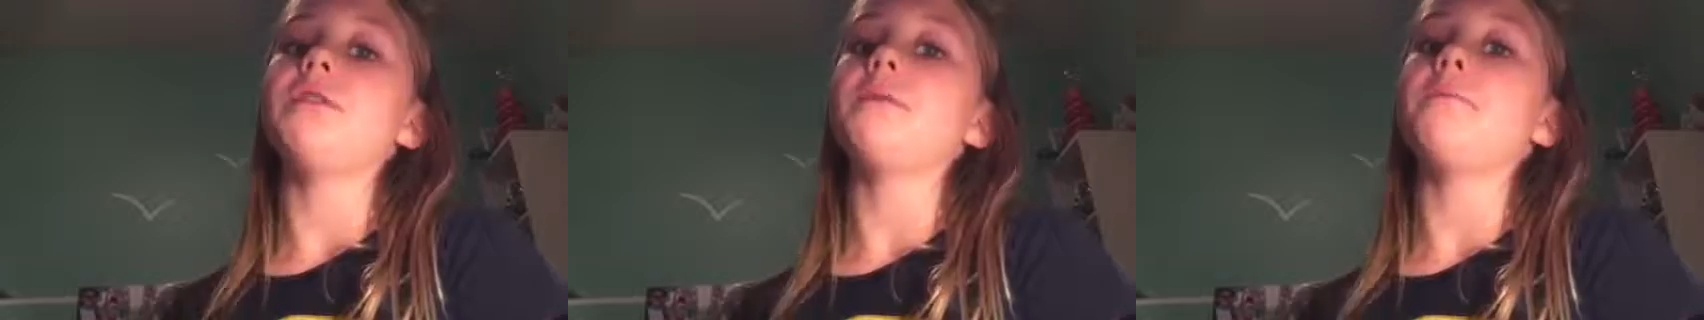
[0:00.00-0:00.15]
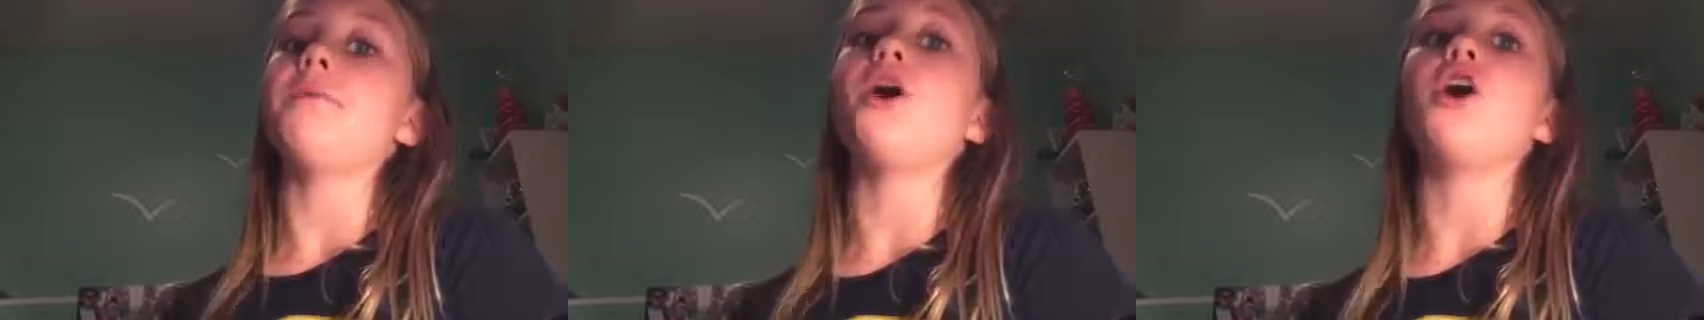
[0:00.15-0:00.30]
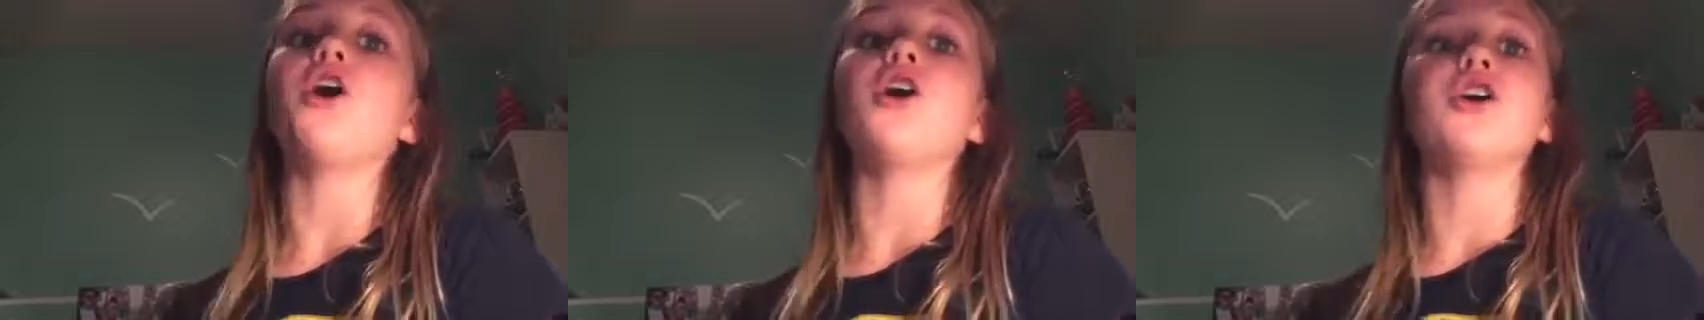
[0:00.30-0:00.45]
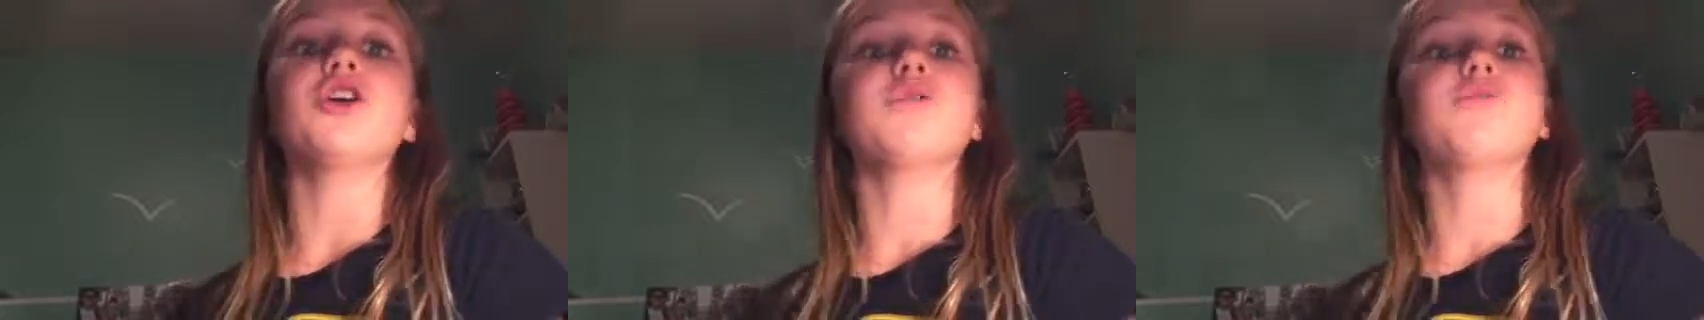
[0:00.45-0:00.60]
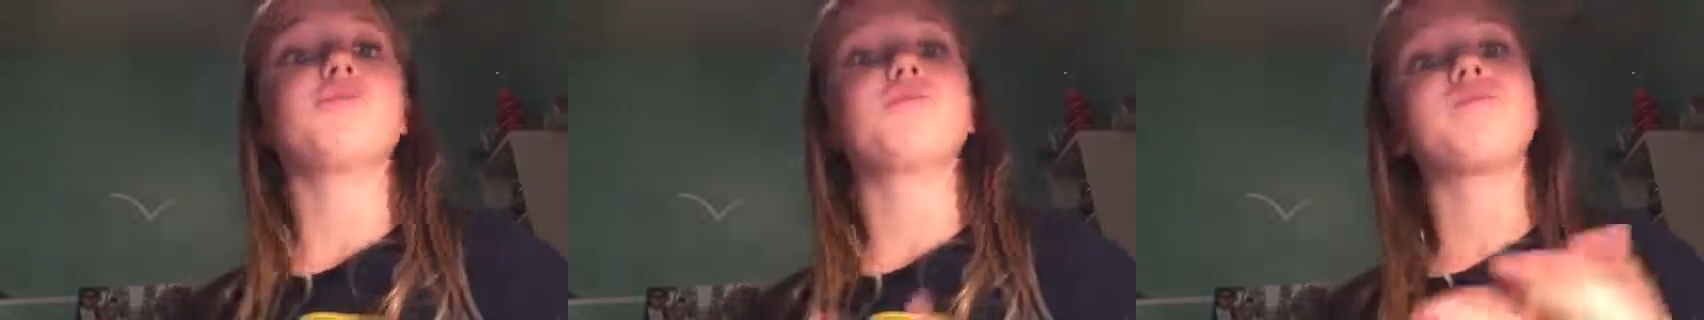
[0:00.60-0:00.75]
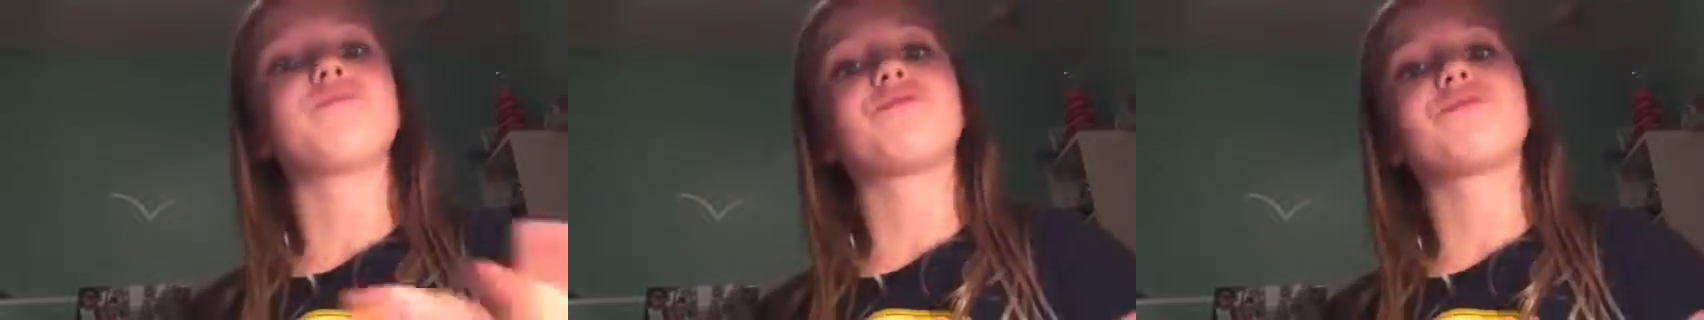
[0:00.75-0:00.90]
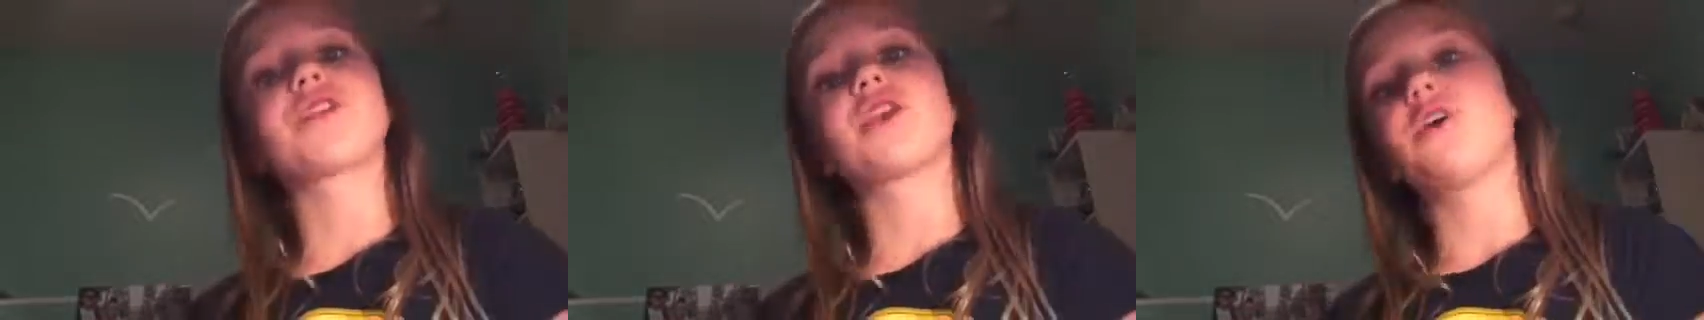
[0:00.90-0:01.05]
the part
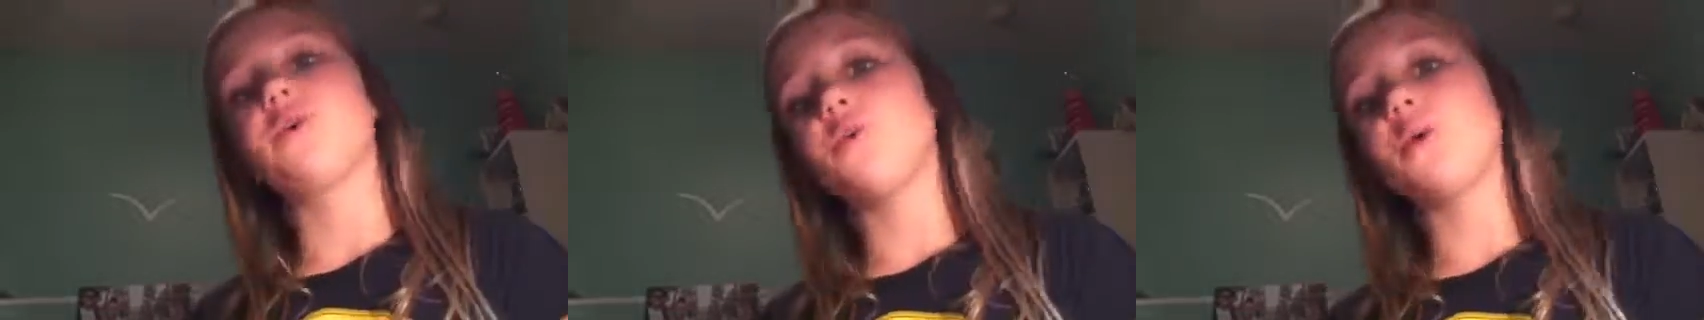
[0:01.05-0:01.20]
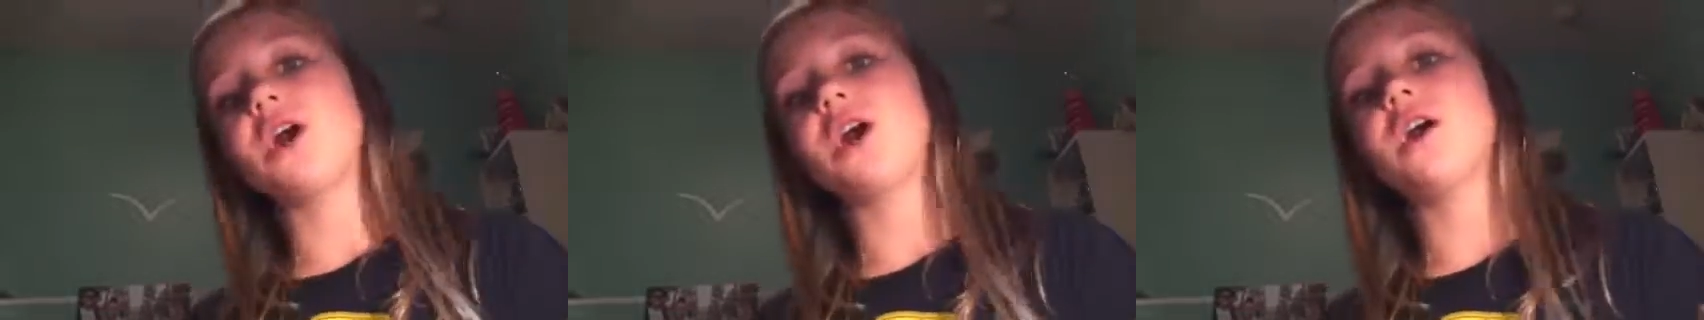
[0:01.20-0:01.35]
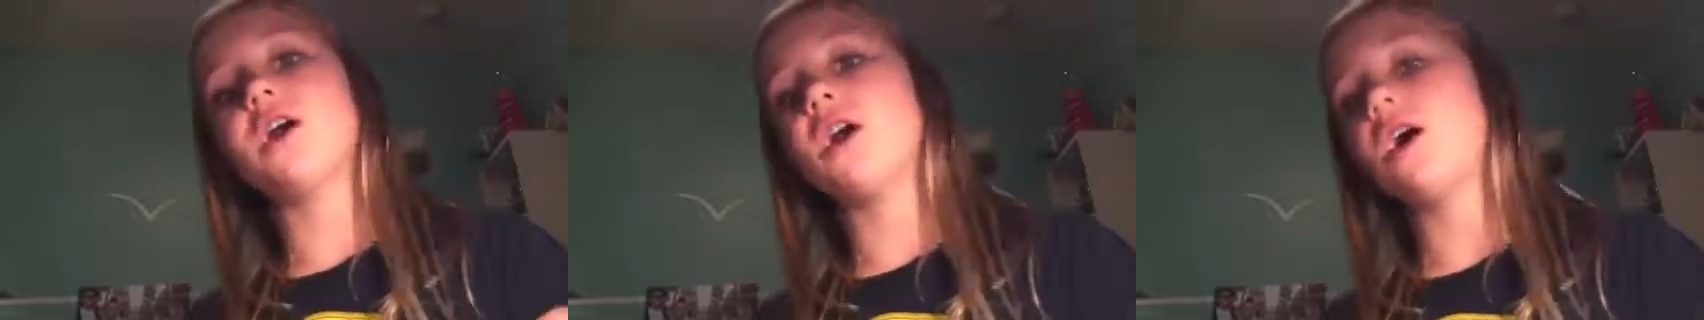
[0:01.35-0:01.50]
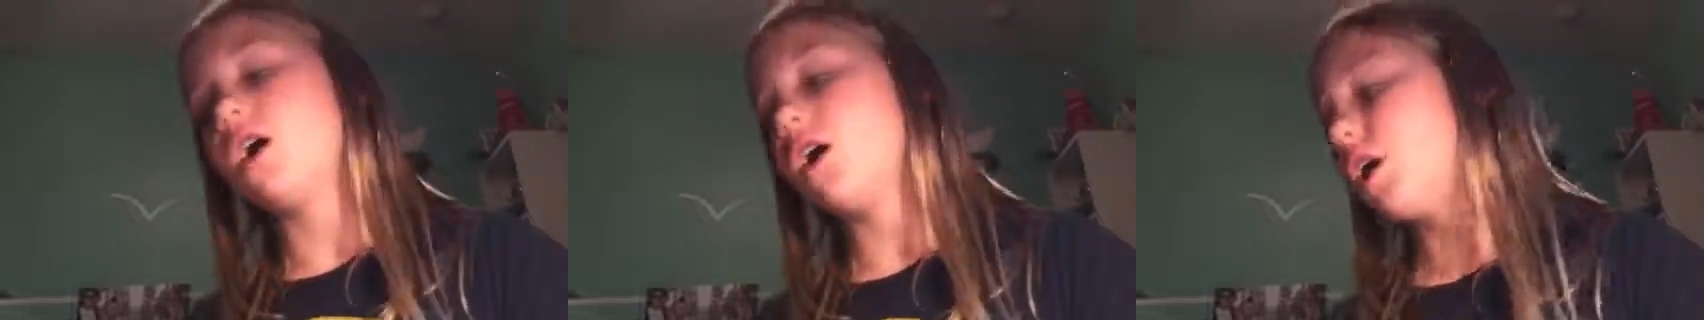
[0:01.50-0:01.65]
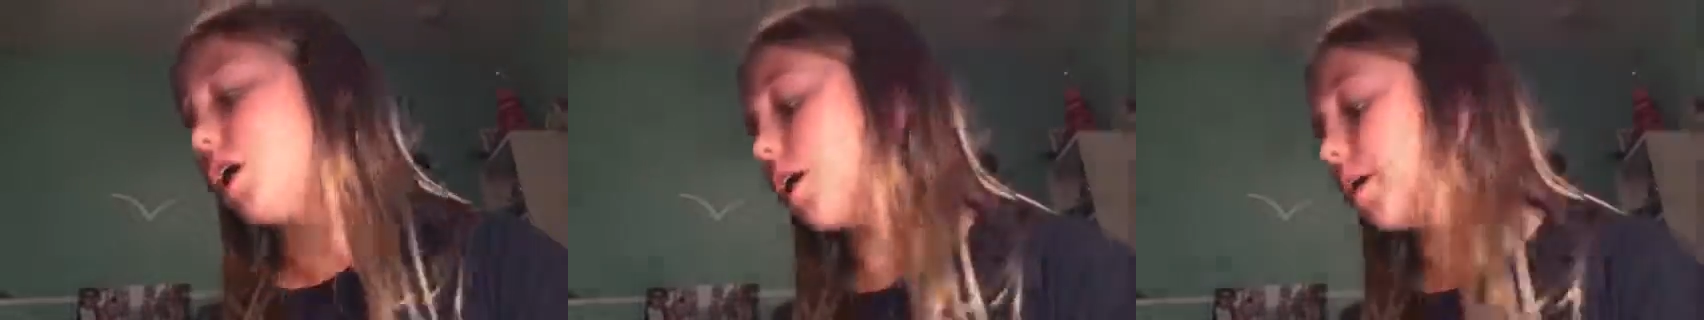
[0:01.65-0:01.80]
where